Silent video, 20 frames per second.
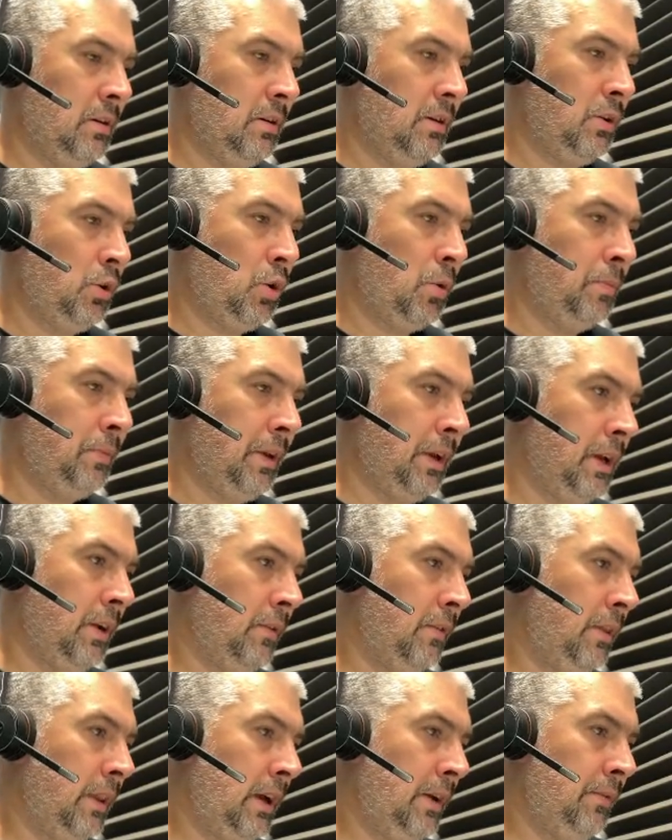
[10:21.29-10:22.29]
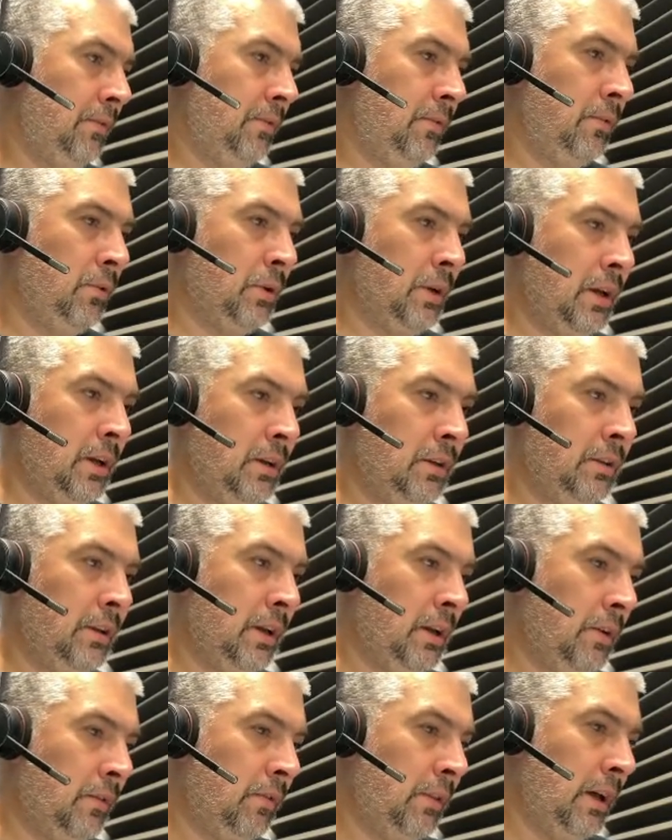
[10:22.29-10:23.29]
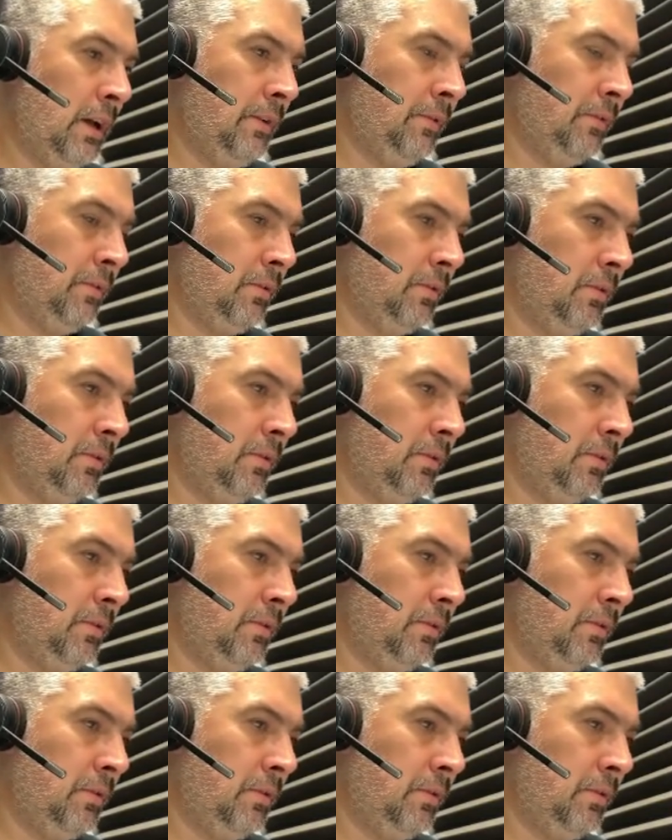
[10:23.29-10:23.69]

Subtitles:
I hope they have live. Okay, they have live.